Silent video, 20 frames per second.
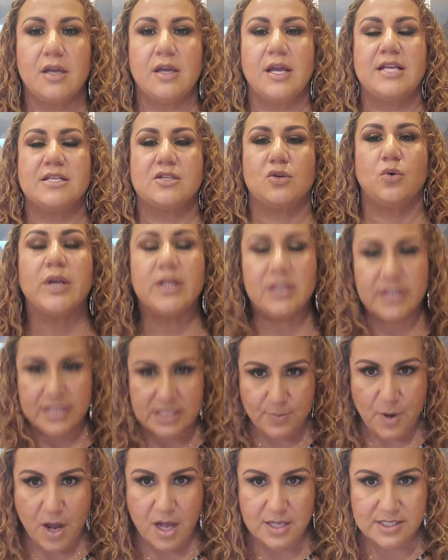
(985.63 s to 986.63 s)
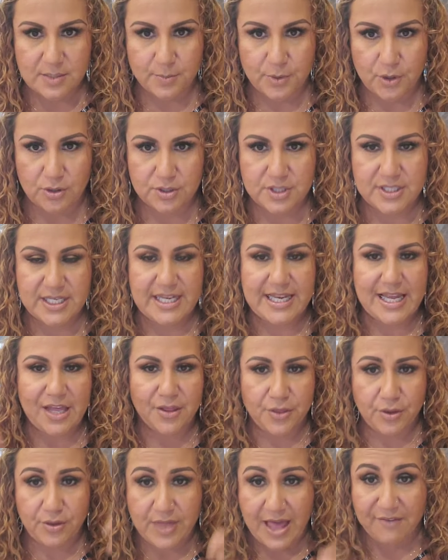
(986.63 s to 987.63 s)
as quickly as possible to
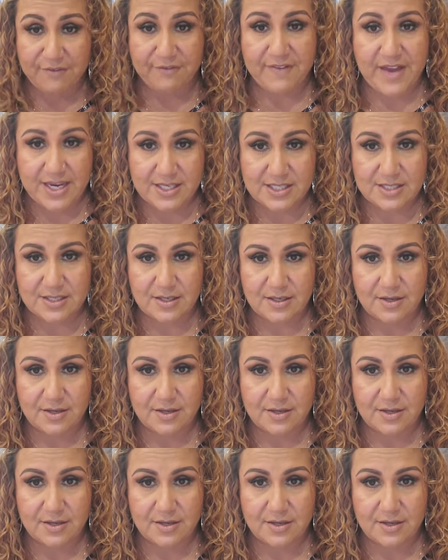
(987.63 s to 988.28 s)
get through that phase